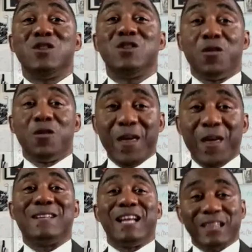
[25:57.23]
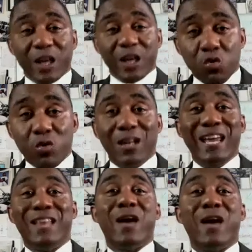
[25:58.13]
to think that they're
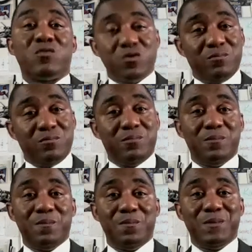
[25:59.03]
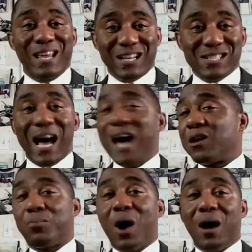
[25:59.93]
really in that room and it's not
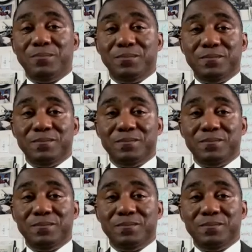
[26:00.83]
a prop.